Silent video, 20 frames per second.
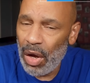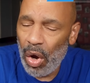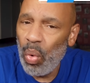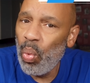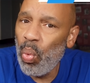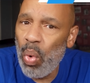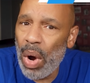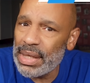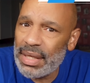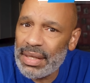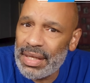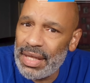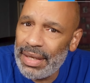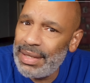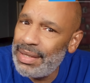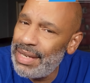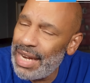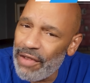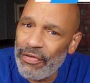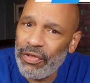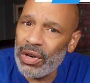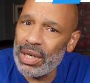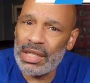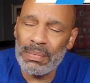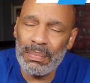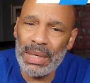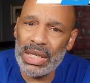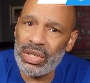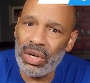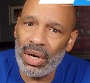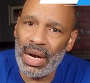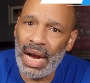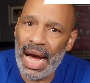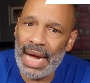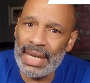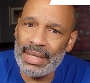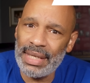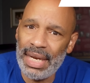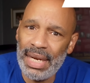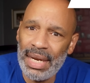What's the difference, Mister
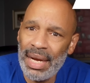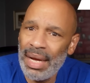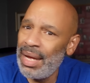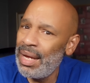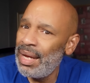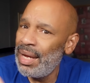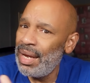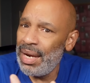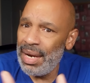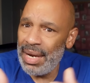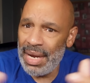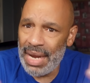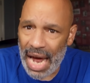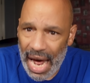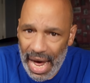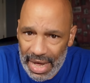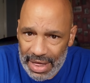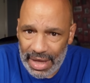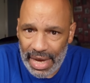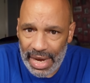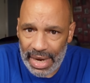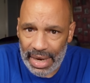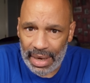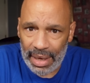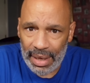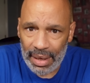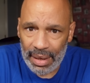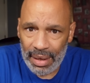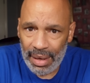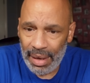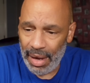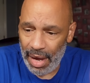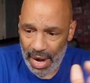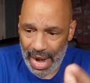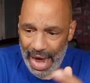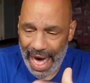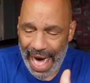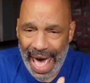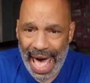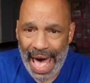Conte? Nothing.
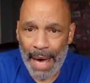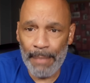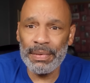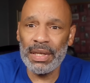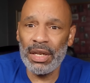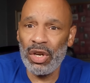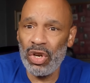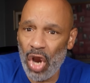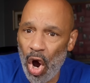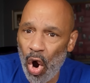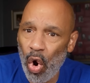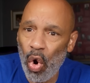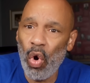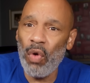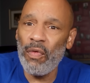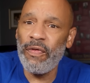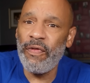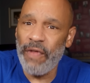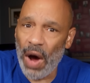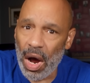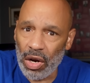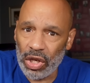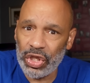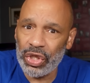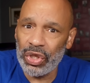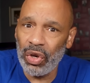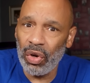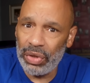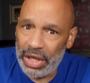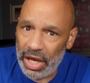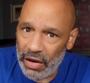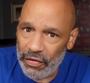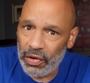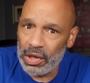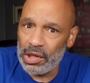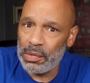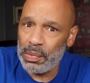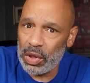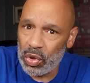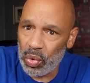Abs, no functional
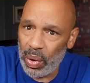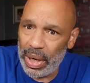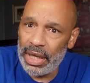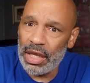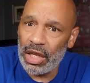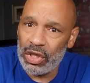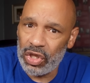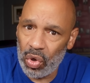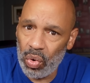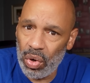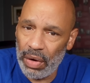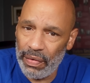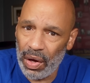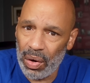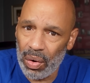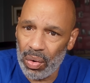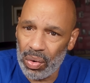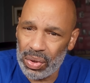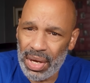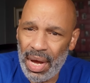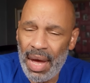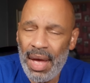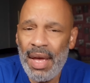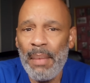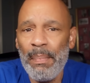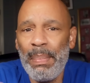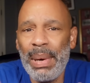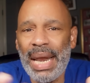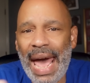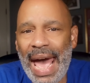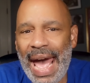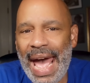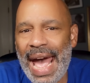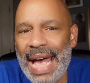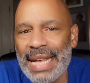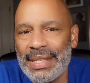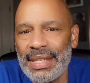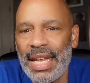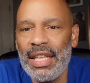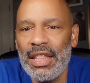difference between the two of those. But
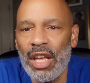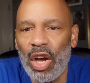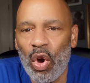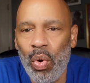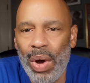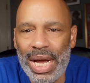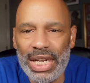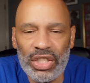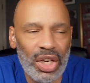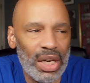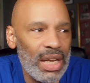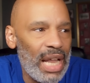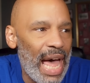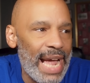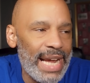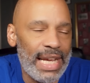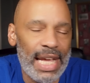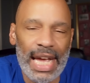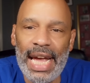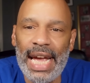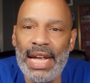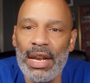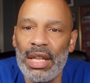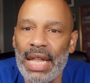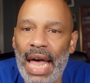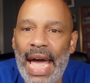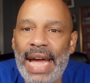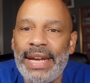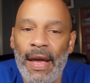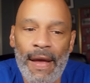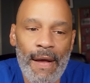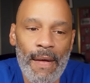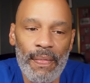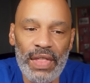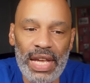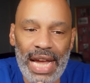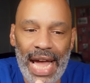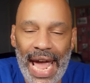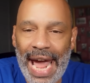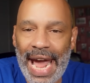asking the question like it, like
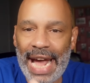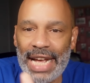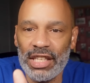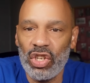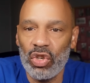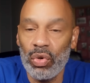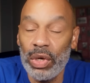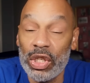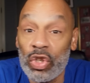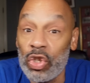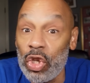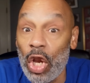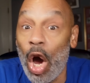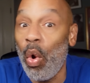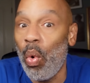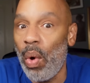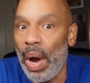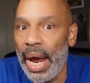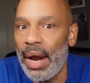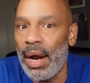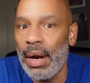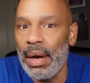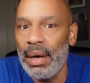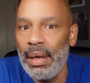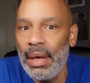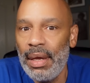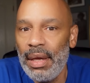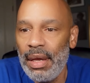the answer is nowhere